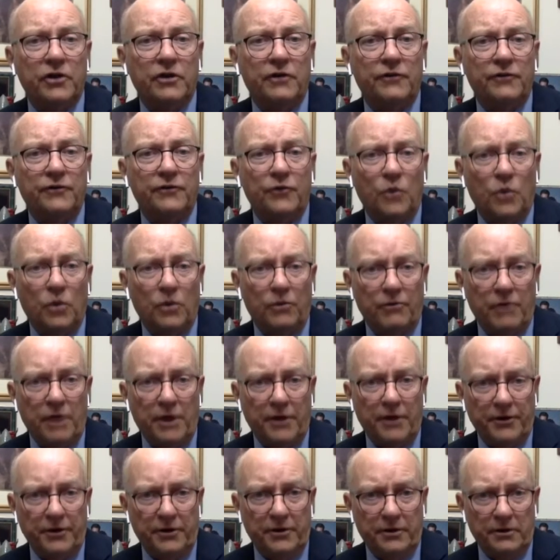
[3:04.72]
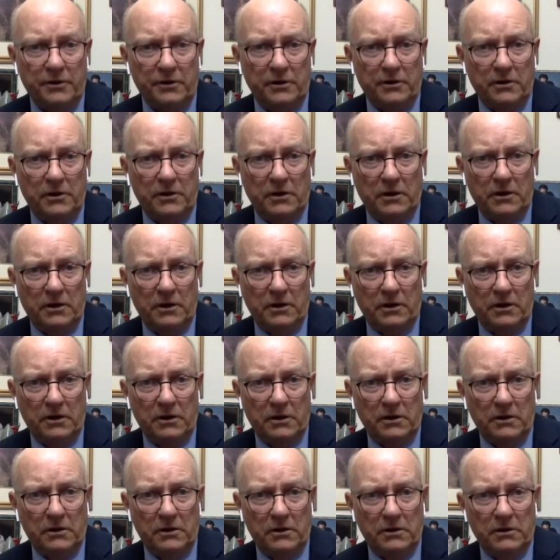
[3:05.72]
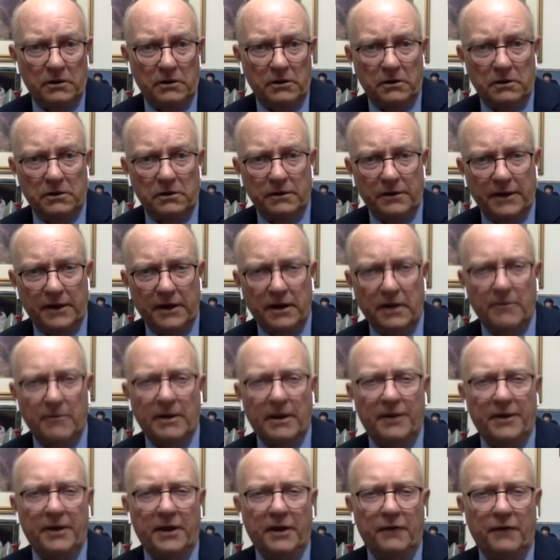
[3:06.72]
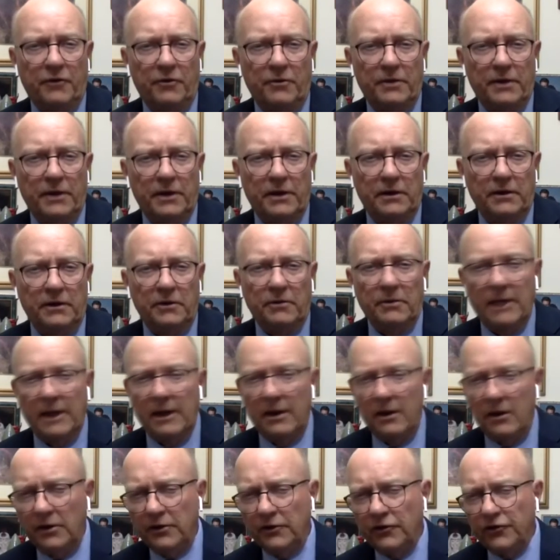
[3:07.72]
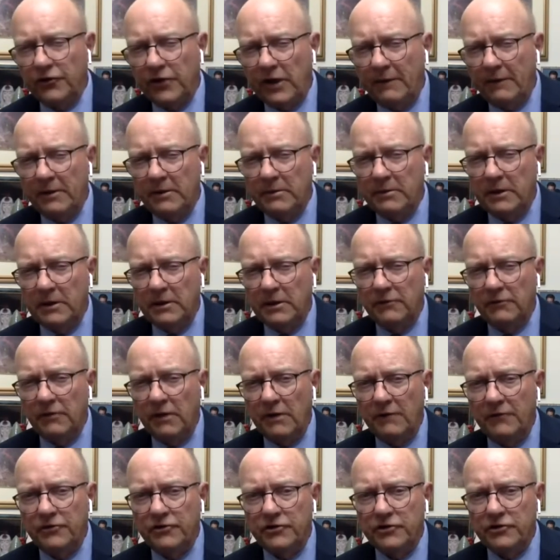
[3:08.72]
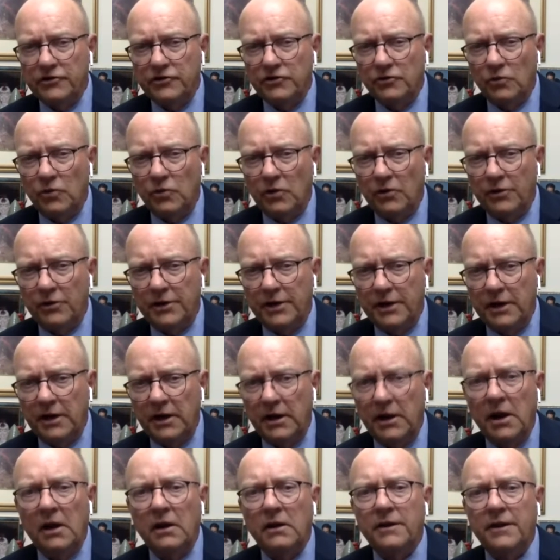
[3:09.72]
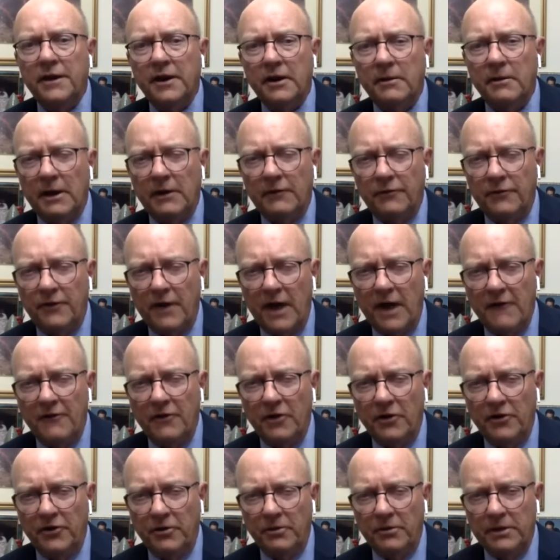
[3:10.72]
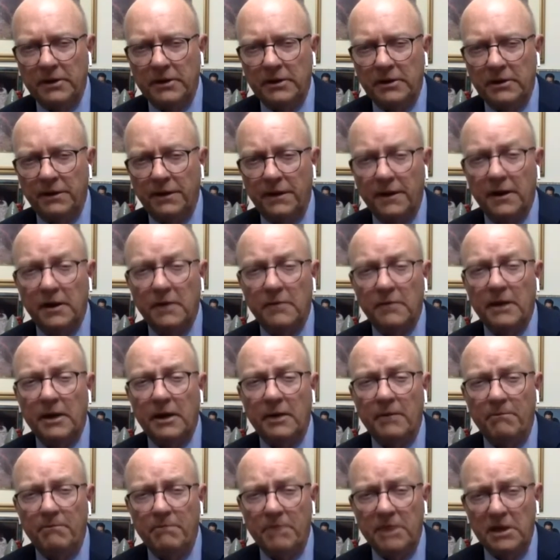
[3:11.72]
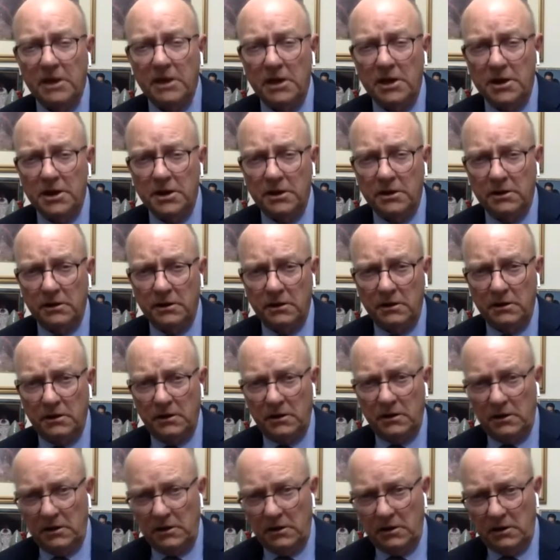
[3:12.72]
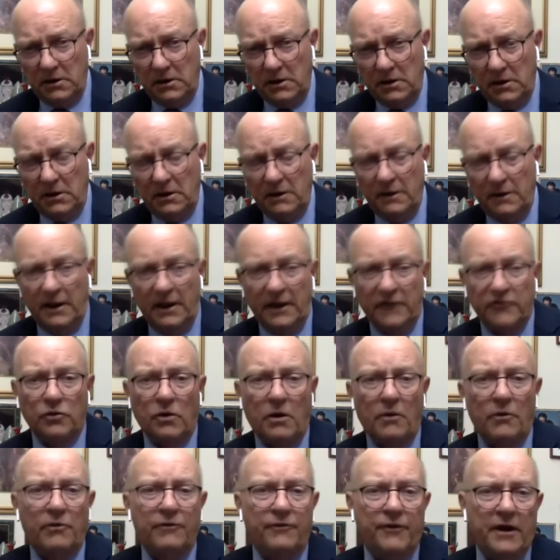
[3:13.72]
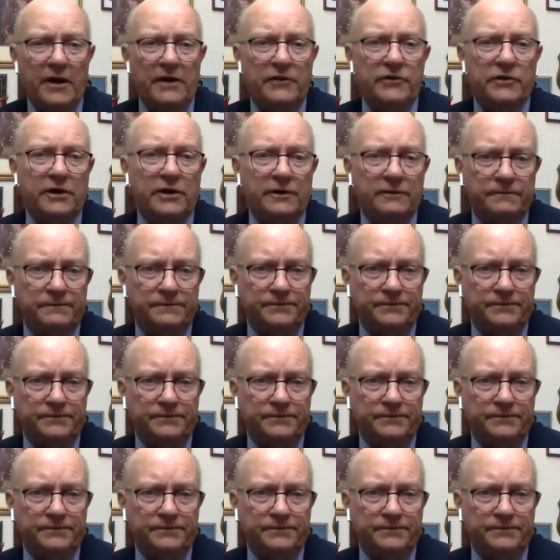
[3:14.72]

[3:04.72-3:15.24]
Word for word: a forerunner. Think about that for a minute. There are about 170 million refugees in the world today. Think about 500 million. Think about a billion. That's what we're facing.